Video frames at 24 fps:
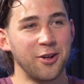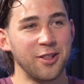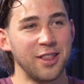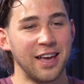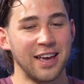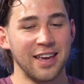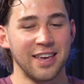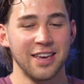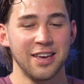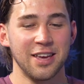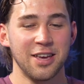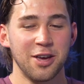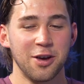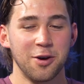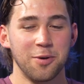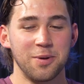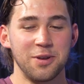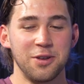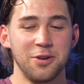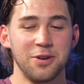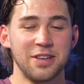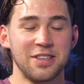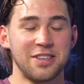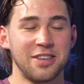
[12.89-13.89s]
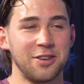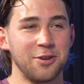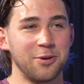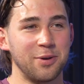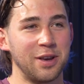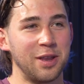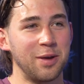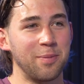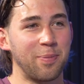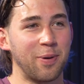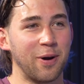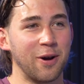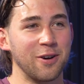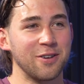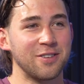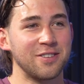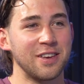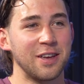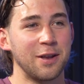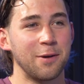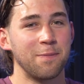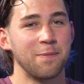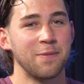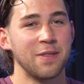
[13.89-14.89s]
Like, when you get to do it in
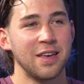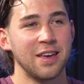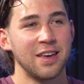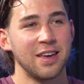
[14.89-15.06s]
person,